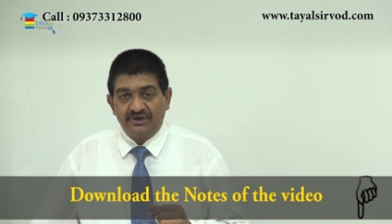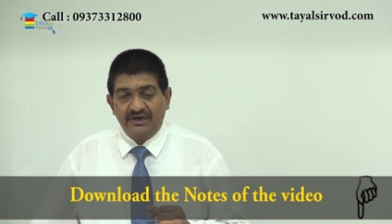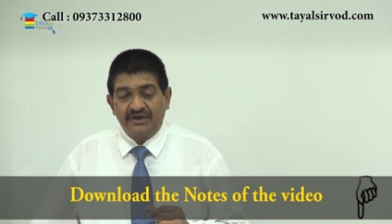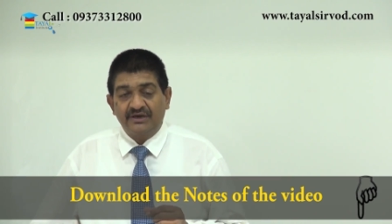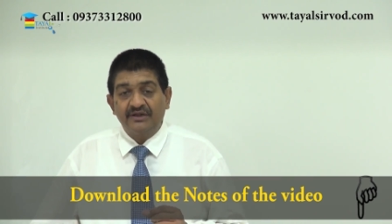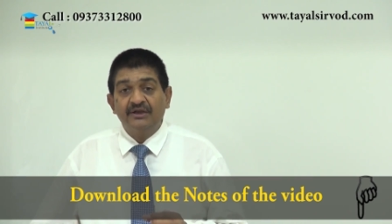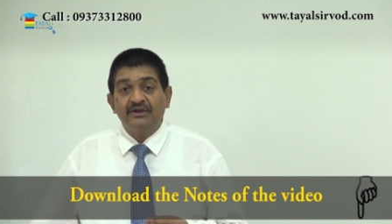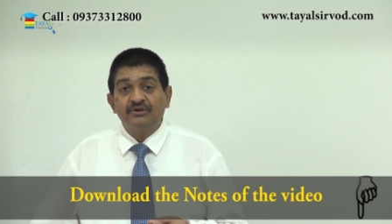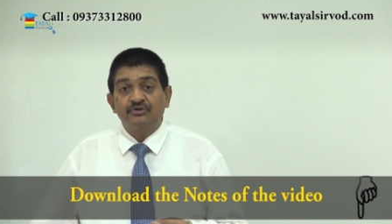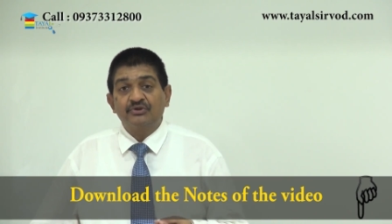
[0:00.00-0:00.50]

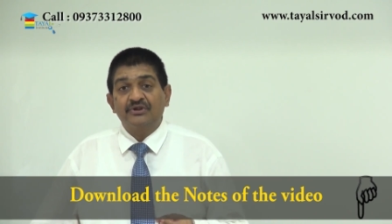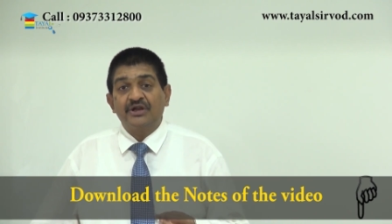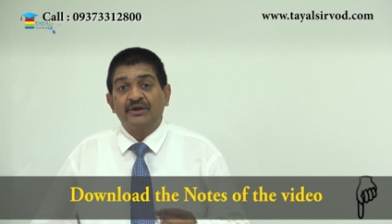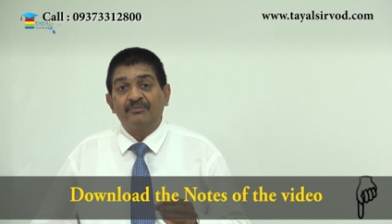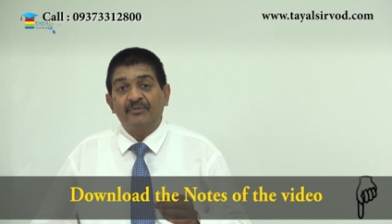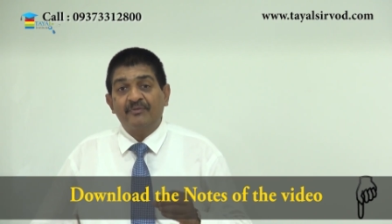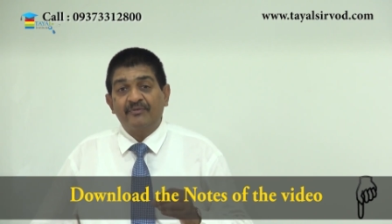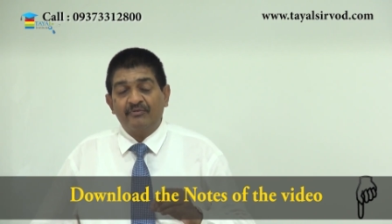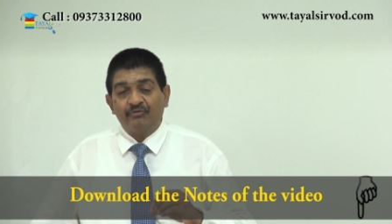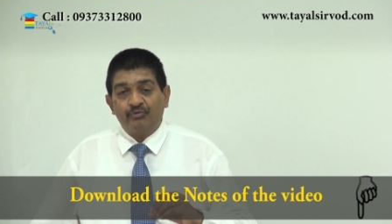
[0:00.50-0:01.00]
right so that
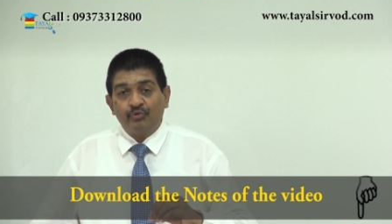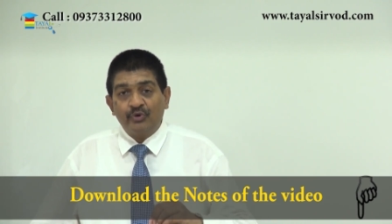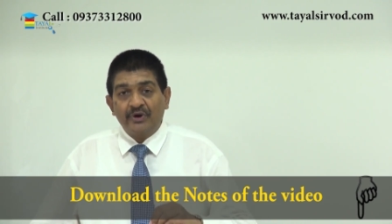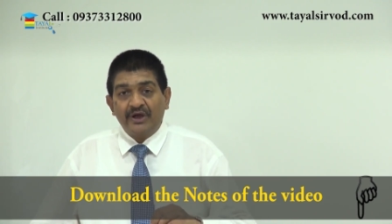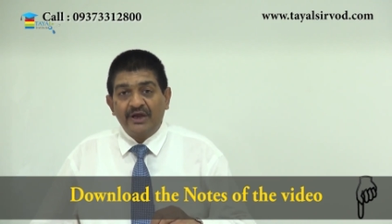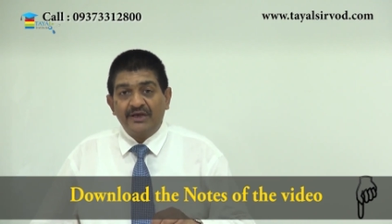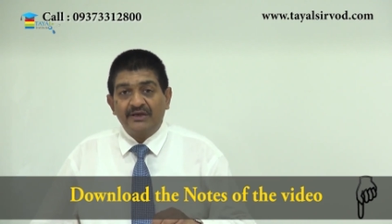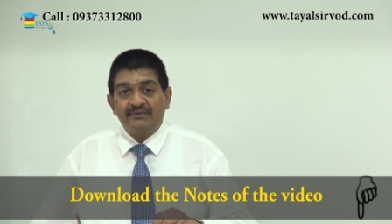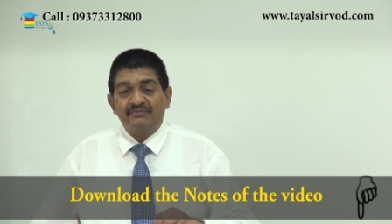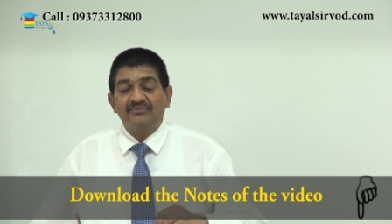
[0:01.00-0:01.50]
may be
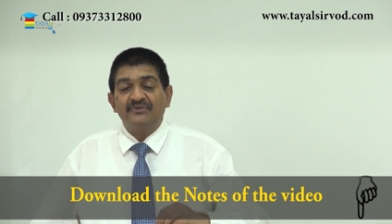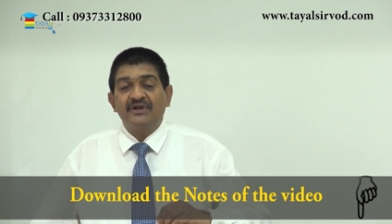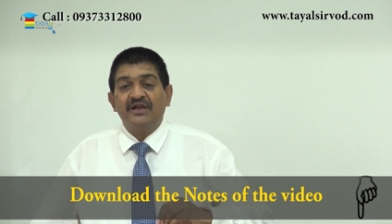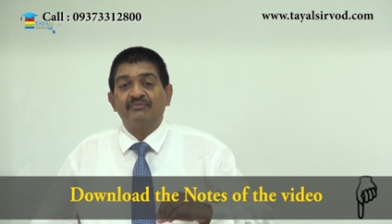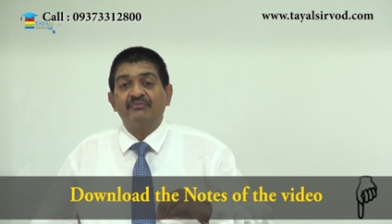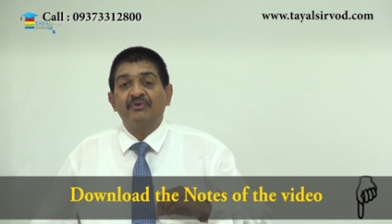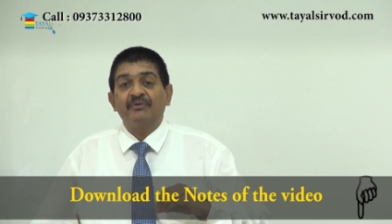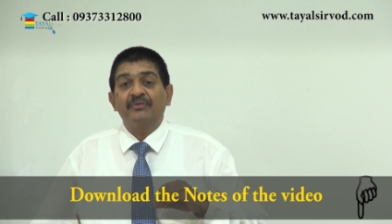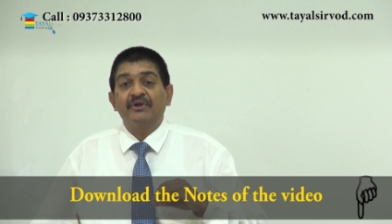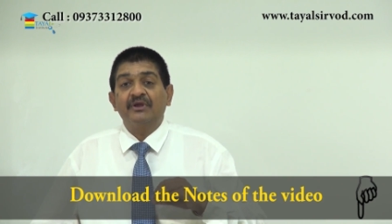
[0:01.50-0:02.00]
food item
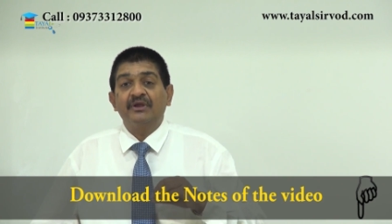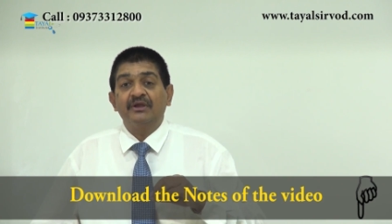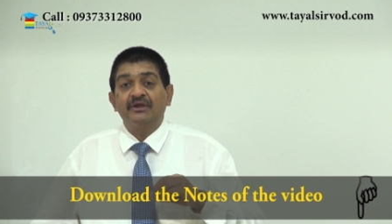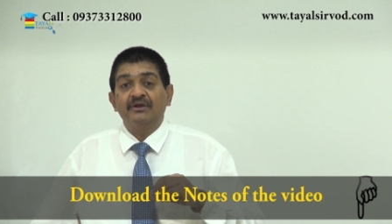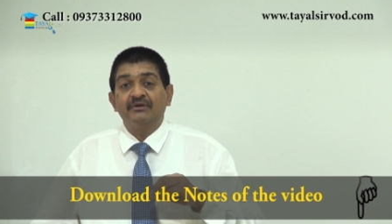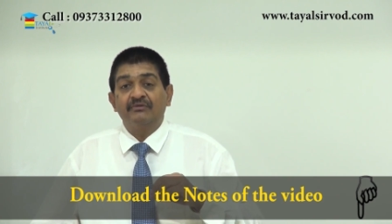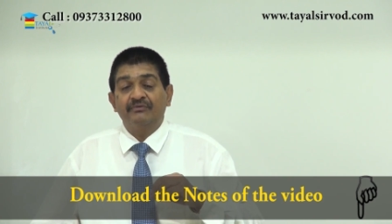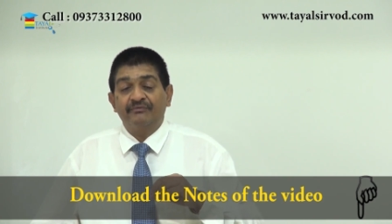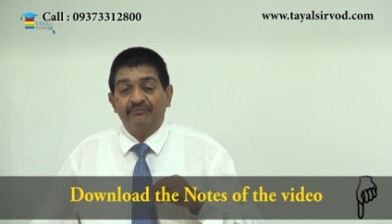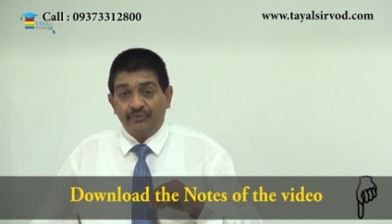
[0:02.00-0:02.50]
that may
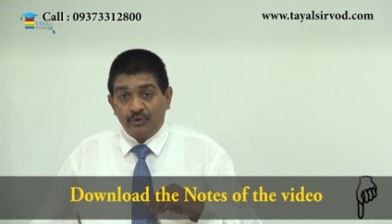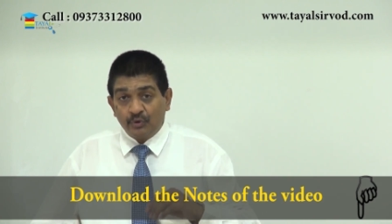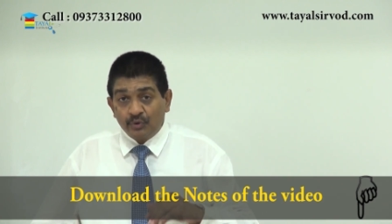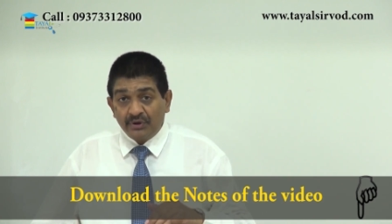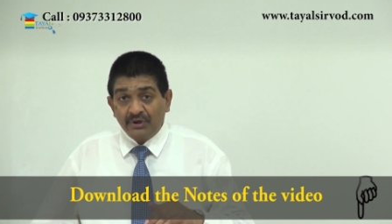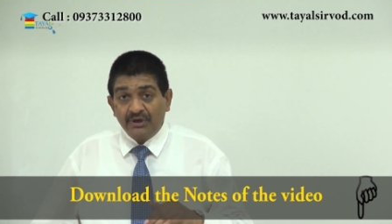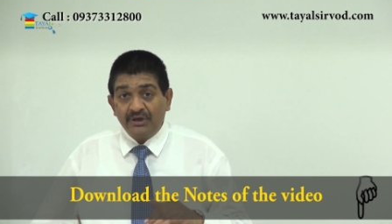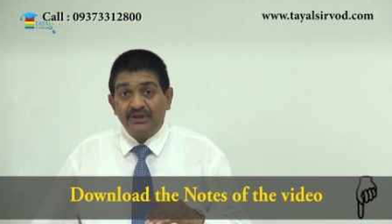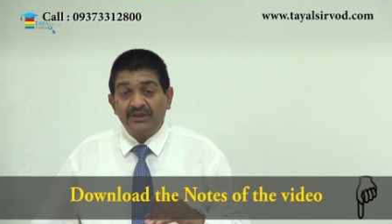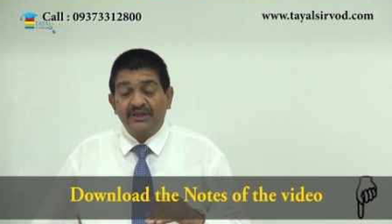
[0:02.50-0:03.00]
be uh,
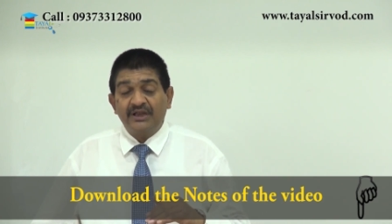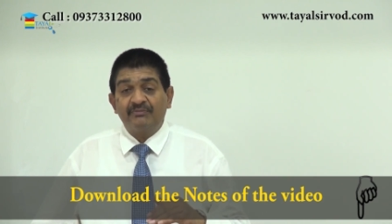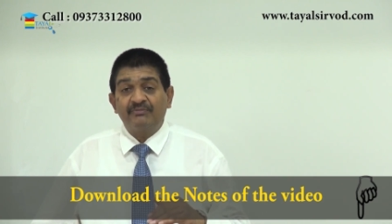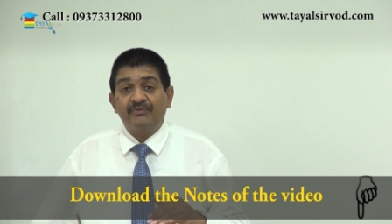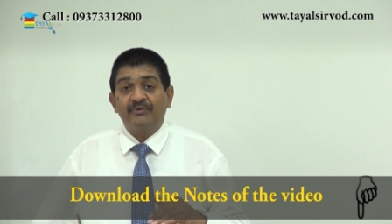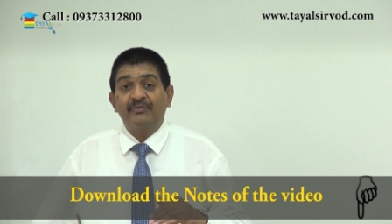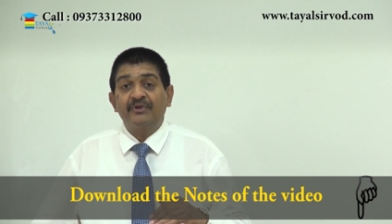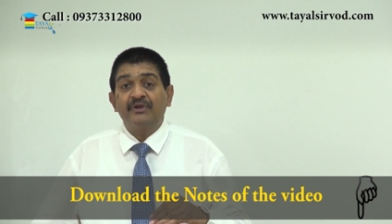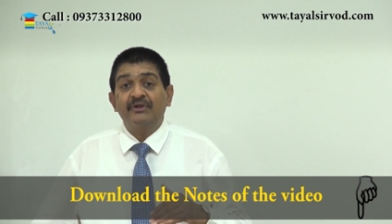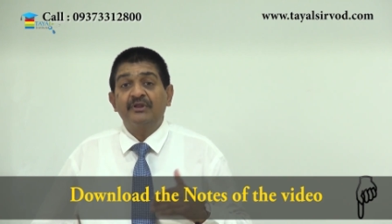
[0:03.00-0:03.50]
fuel that
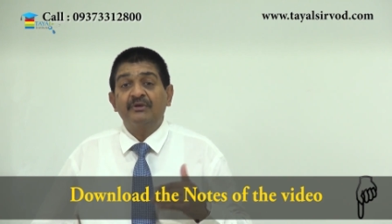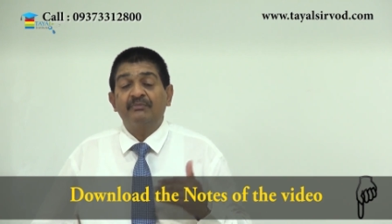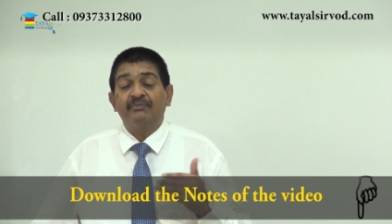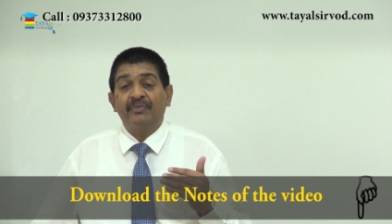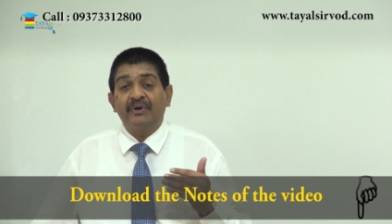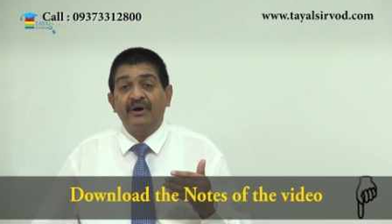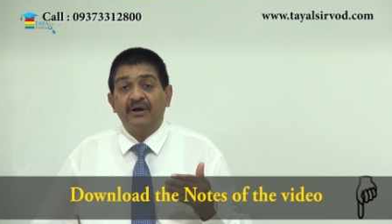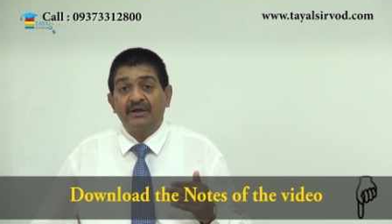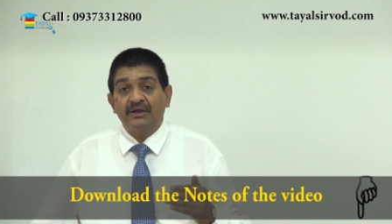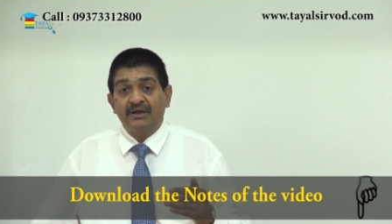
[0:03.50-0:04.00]
may be the
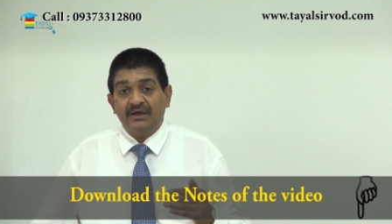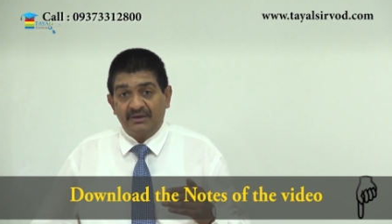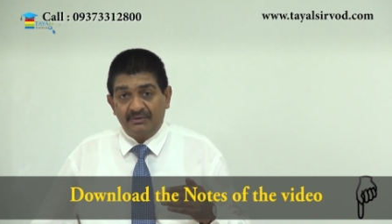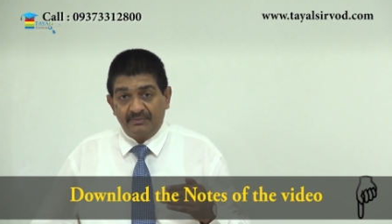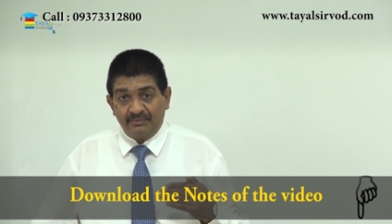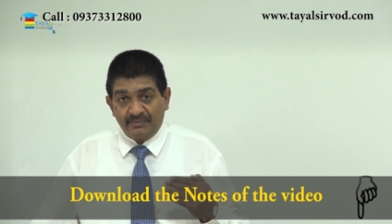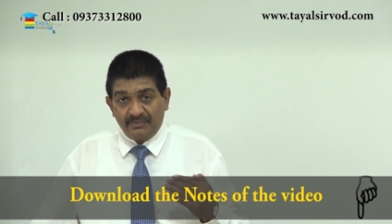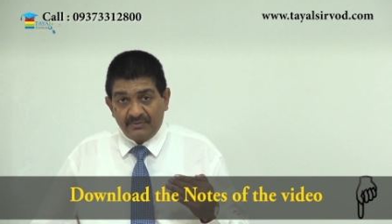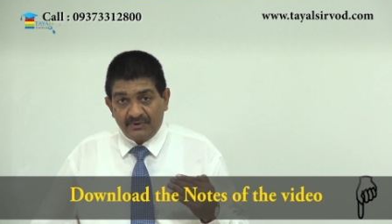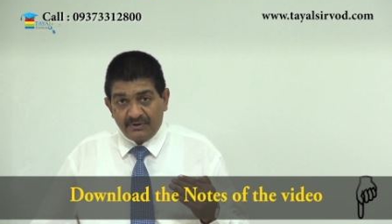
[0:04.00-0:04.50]
uh,